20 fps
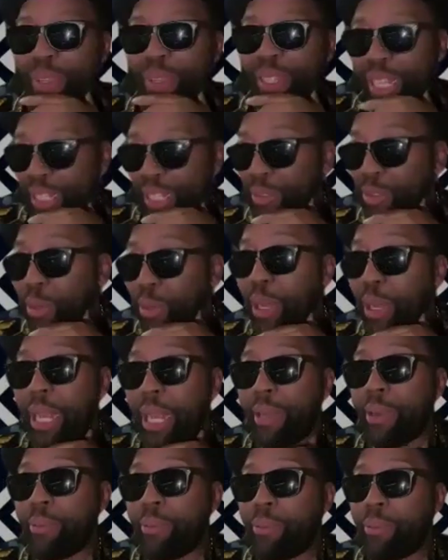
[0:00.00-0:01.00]
That,
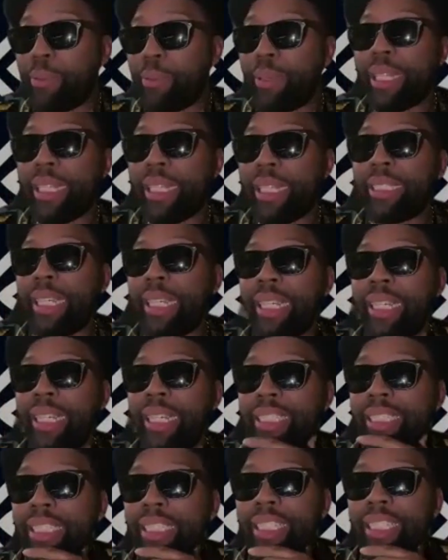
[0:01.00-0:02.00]
and, and what they say
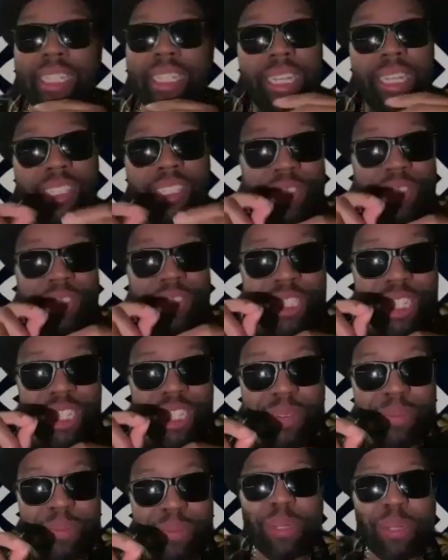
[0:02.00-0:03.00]
is the
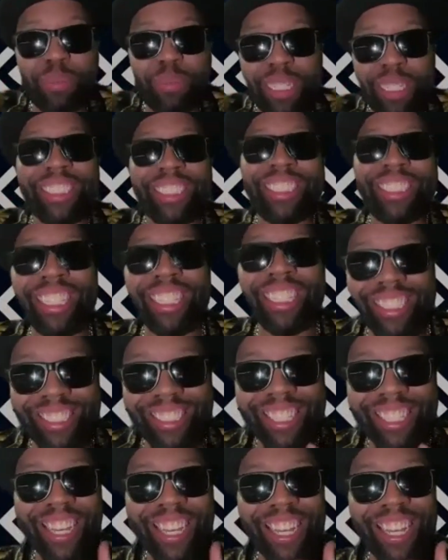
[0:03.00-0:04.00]
entertainment business.